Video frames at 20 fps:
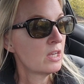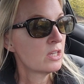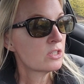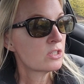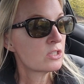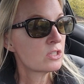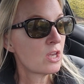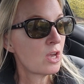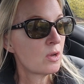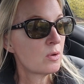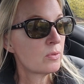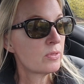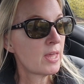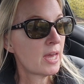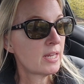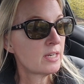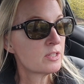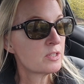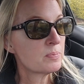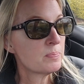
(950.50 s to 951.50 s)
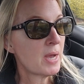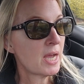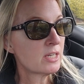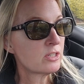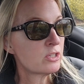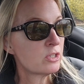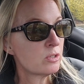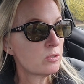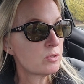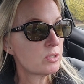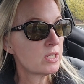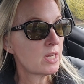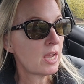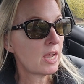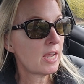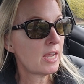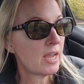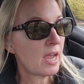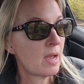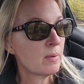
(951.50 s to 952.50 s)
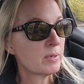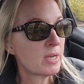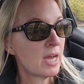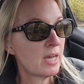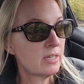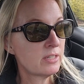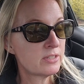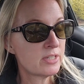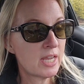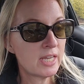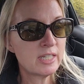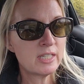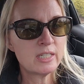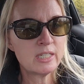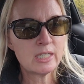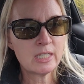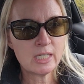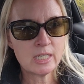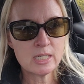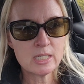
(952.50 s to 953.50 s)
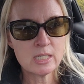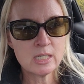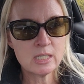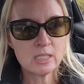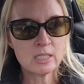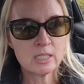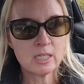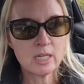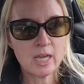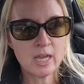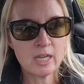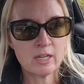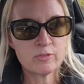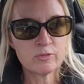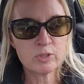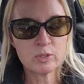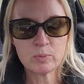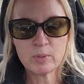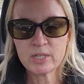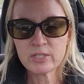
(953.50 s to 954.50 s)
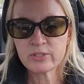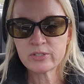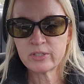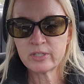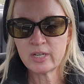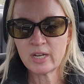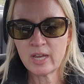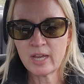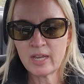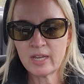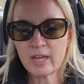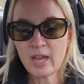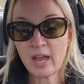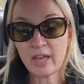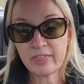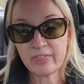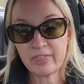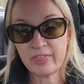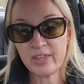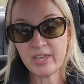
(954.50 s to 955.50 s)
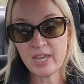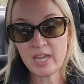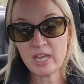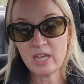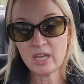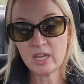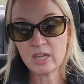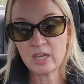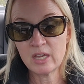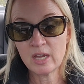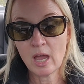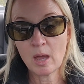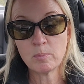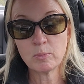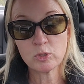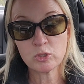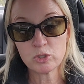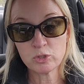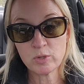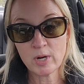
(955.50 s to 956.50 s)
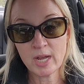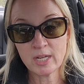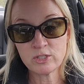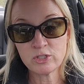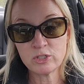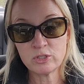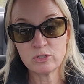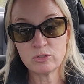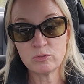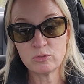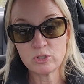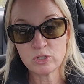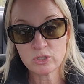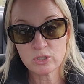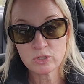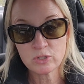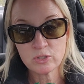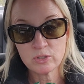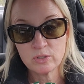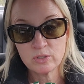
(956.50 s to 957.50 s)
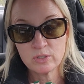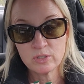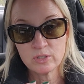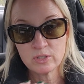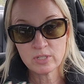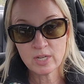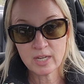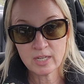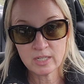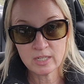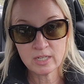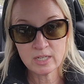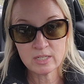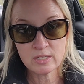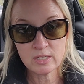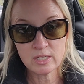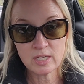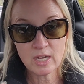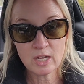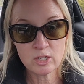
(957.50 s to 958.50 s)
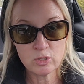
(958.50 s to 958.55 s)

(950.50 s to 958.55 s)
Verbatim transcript: So that is my Tuesday. I'm kind of taking it easy today for the rest of the day. I think I'm going to try to just take it easy.